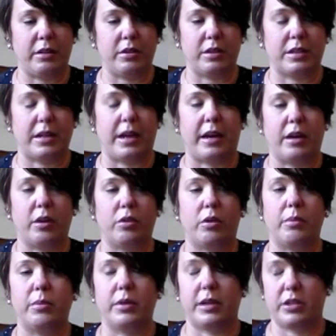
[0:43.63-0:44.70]
looked at a
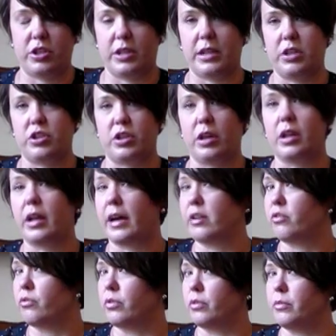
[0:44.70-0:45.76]
global education
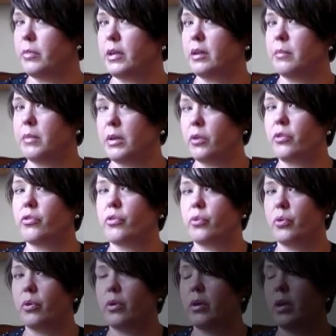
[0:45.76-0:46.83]
classroom in a middle
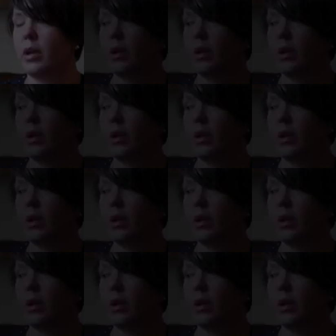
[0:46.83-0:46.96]
school.